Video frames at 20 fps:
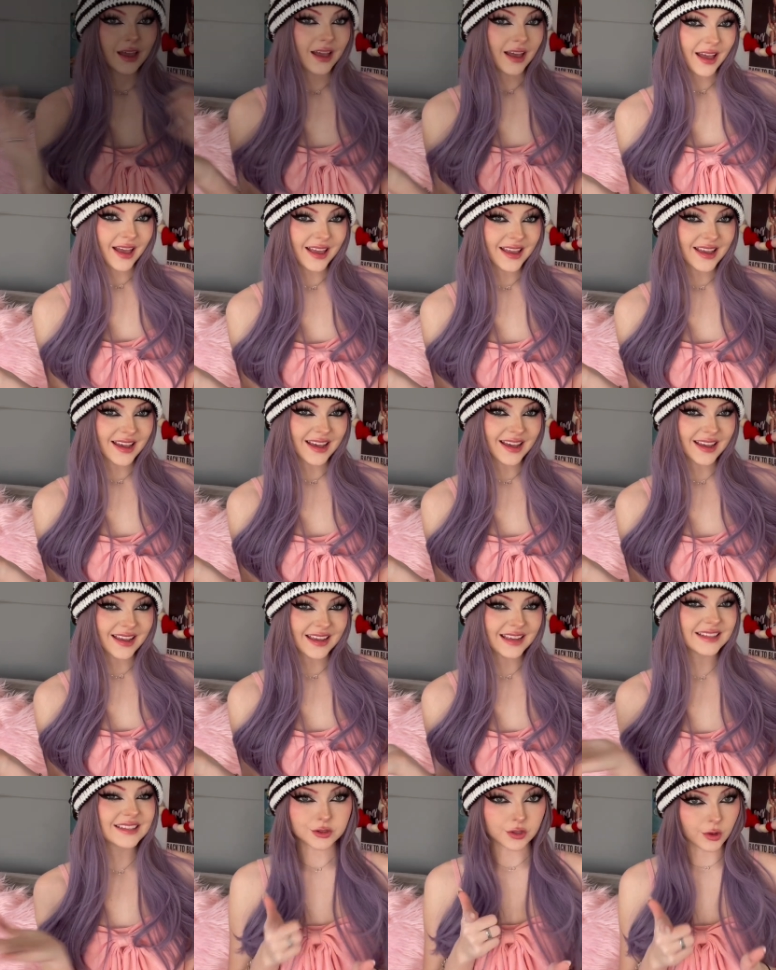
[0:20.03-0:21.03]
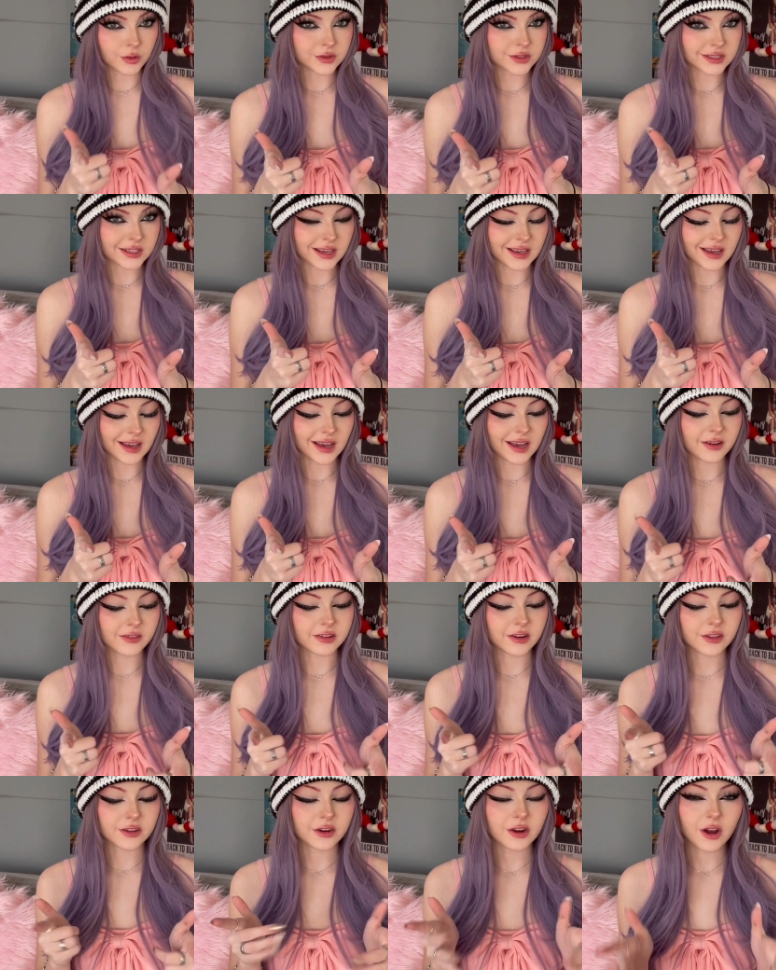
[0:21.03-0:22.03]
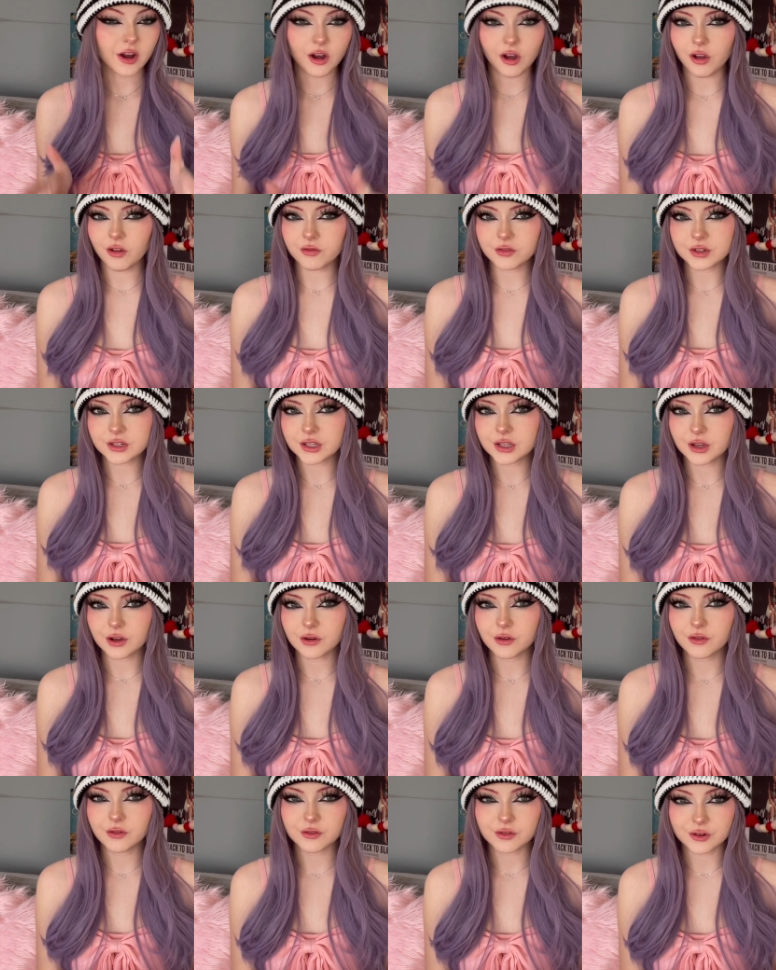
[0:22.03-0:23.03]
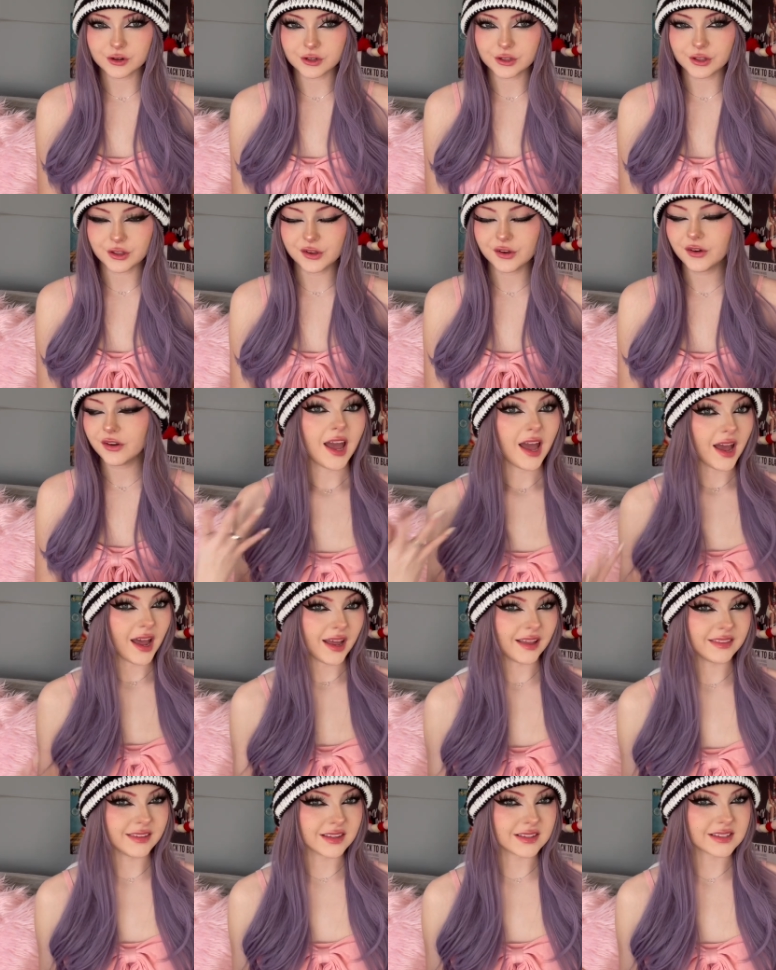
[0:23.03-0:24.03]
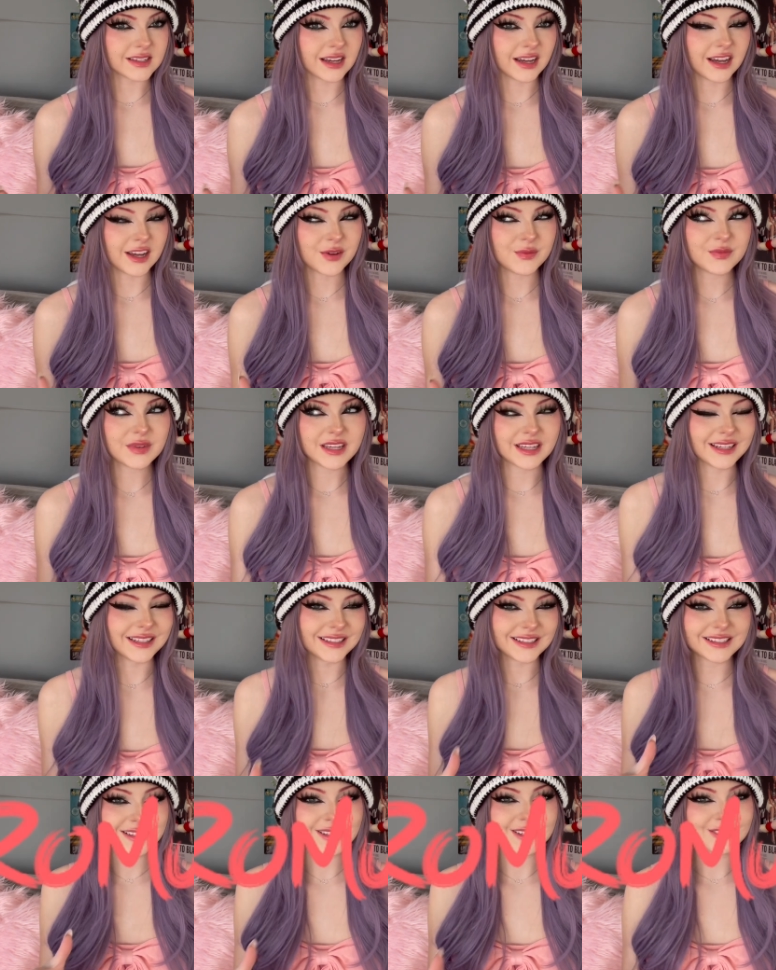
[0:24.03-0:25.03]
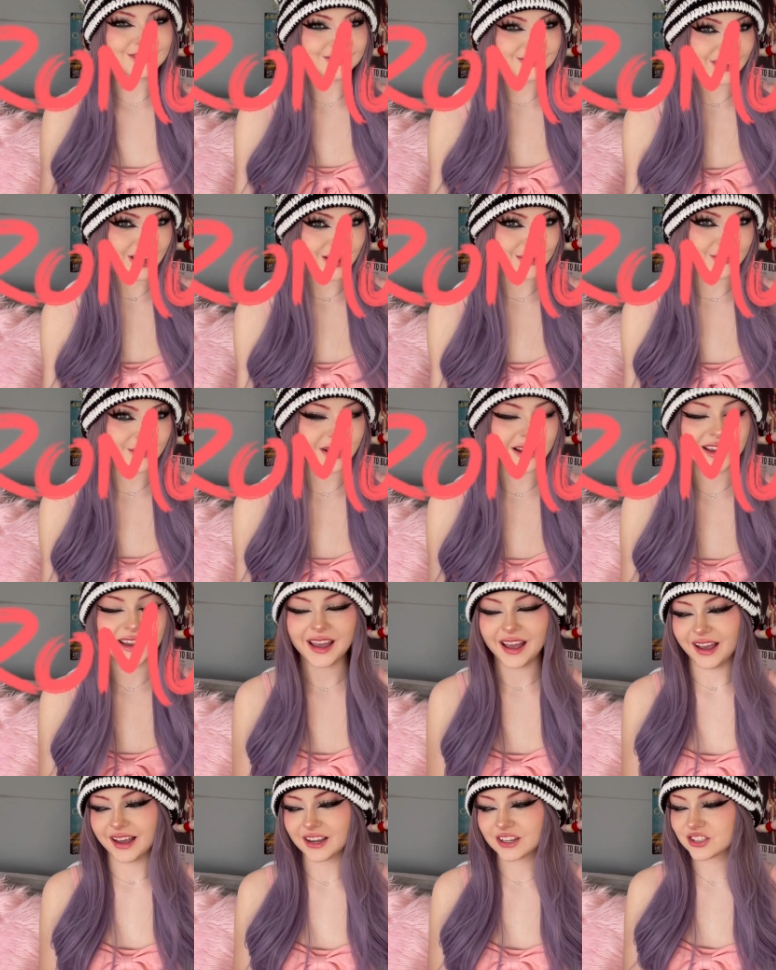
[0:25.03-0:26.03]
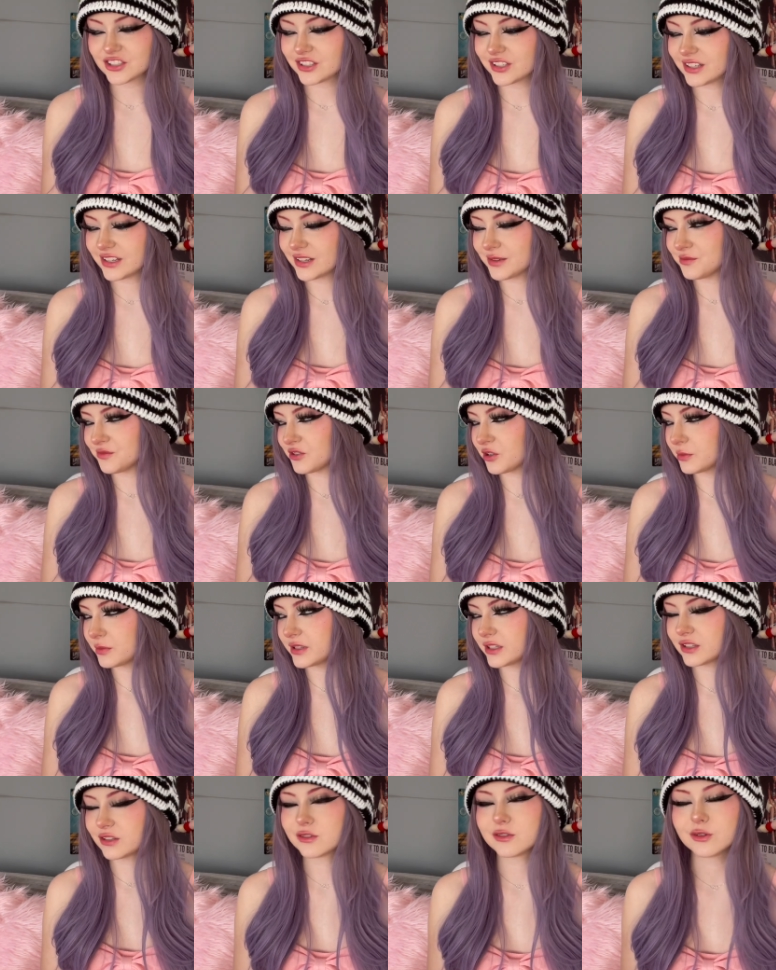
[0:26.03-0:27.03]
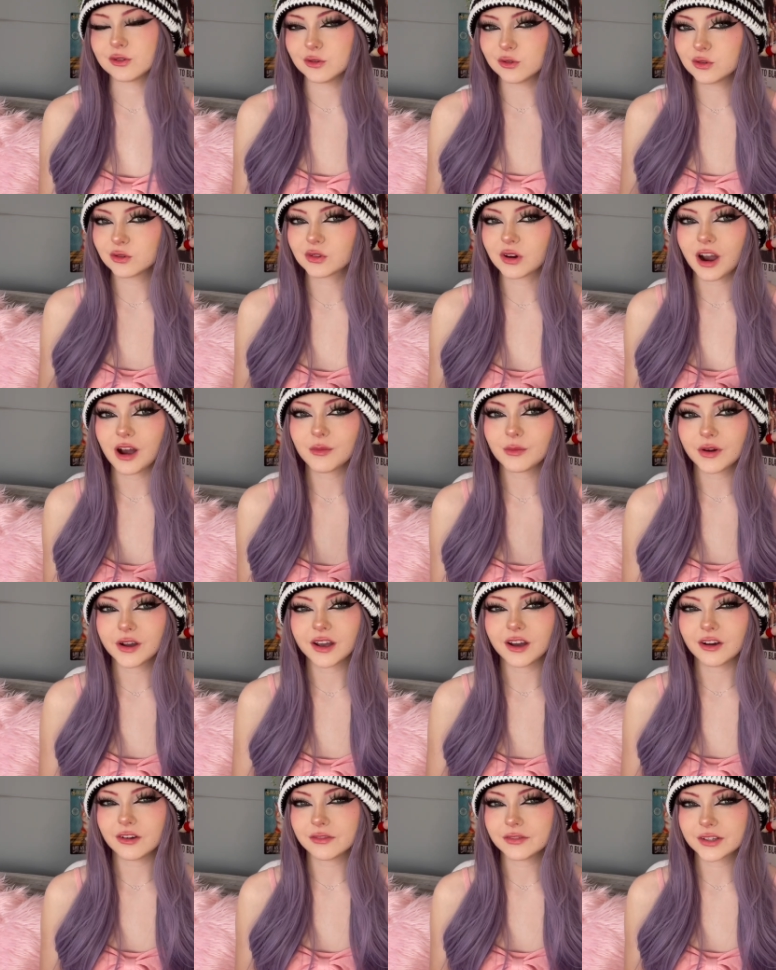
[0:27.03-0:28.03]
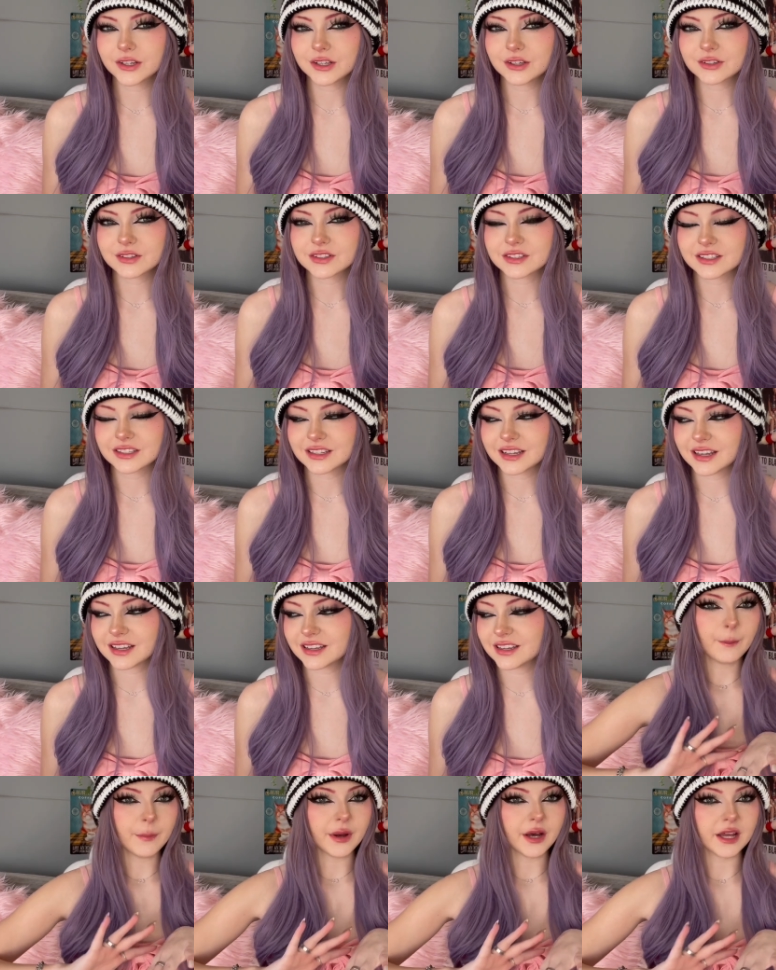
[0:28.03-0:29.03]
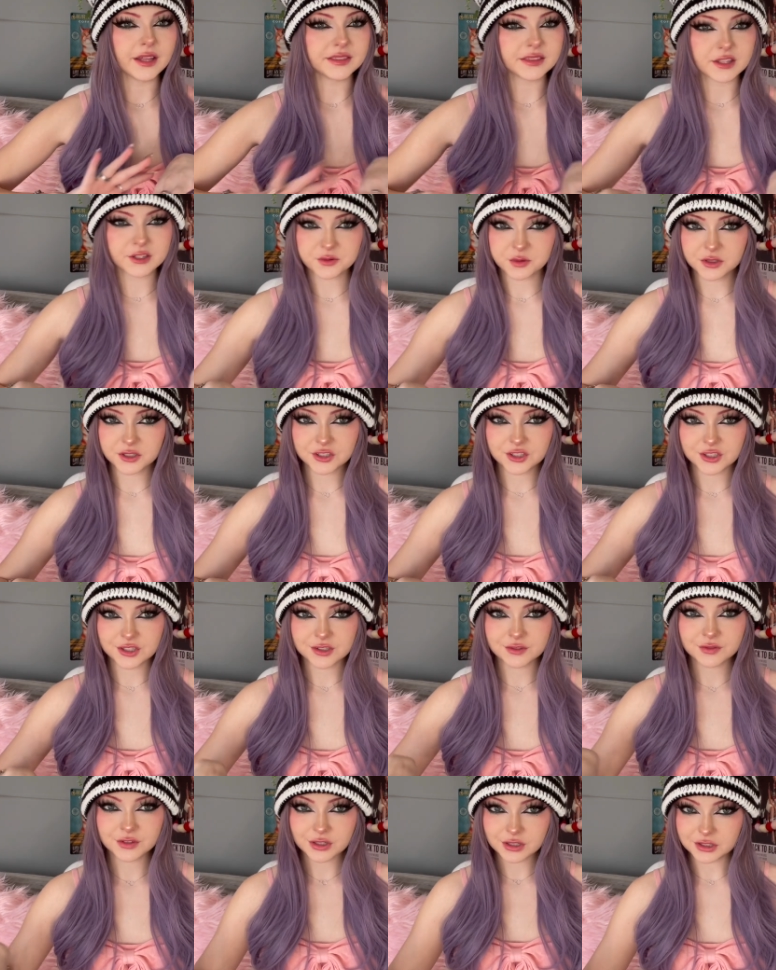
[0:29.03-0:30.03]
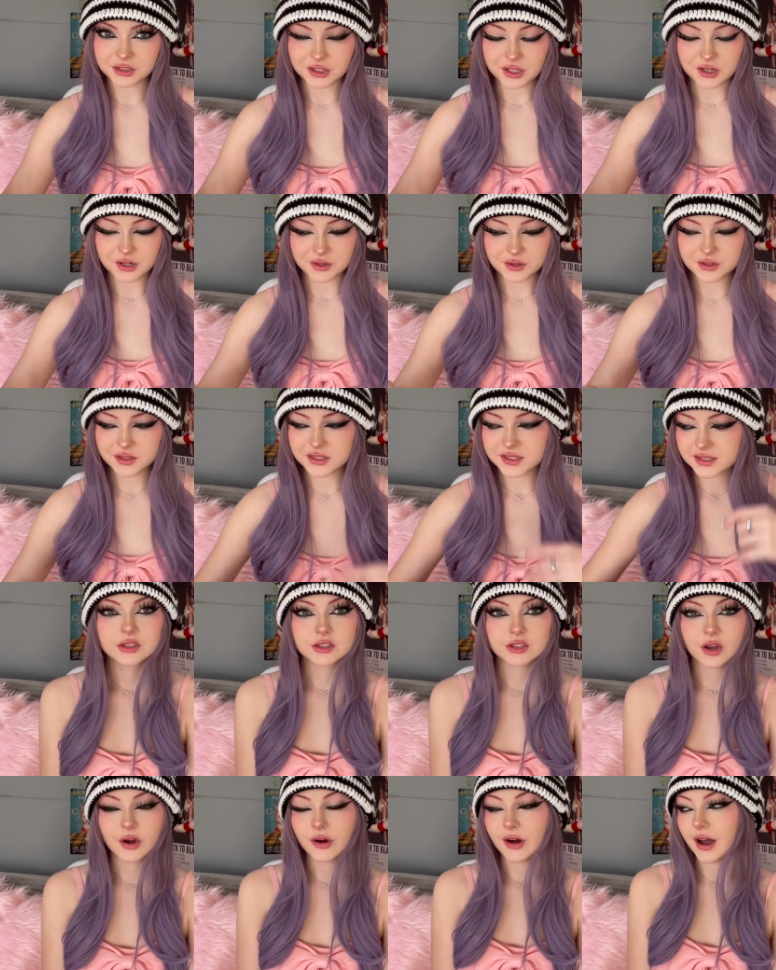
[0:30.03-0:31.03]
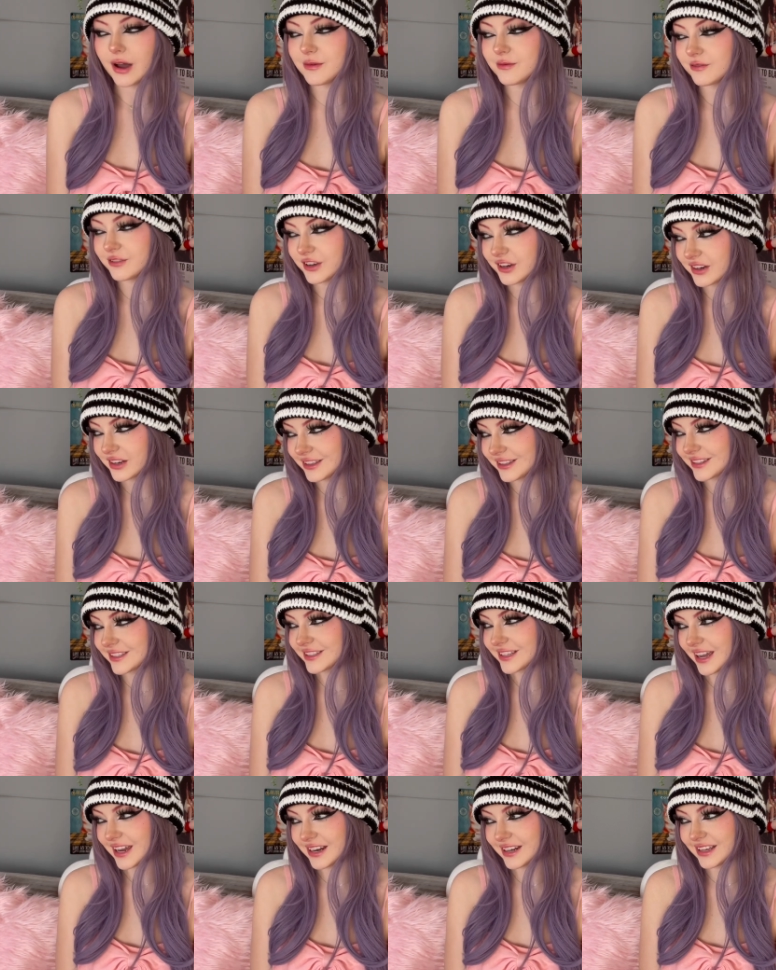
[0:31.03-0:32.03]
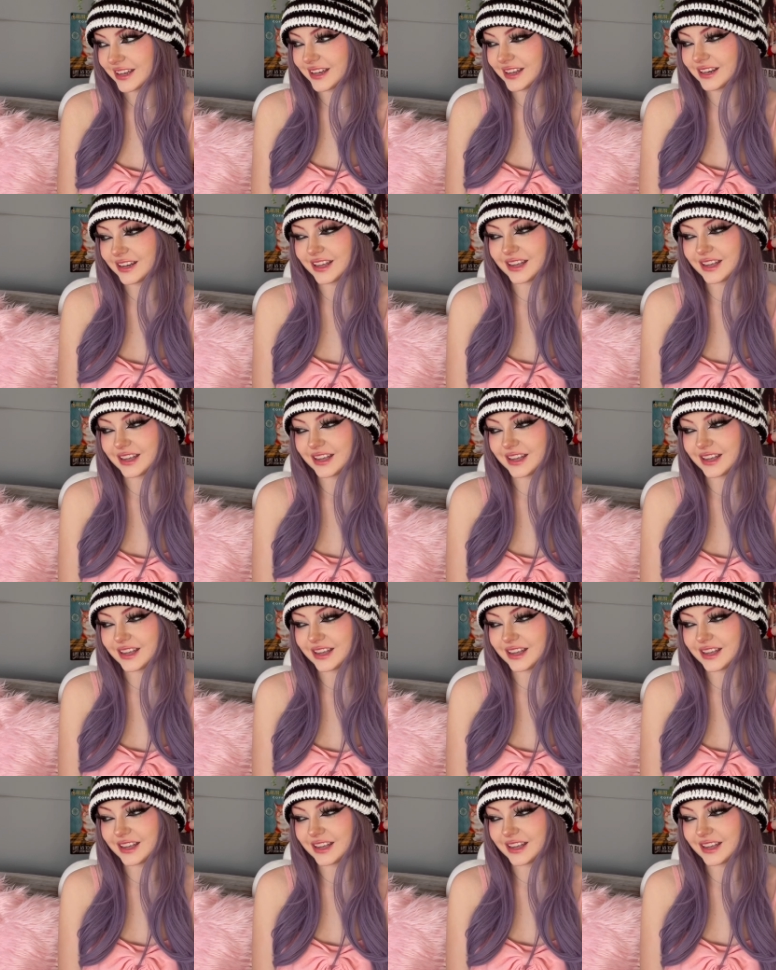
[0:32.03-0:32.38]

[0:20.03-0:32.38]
Hi guys! So today I have another haul video for you and this time it is Romwe. I actually am filming two Romwe haul videos today but this one is just for clothes so I'm very excited.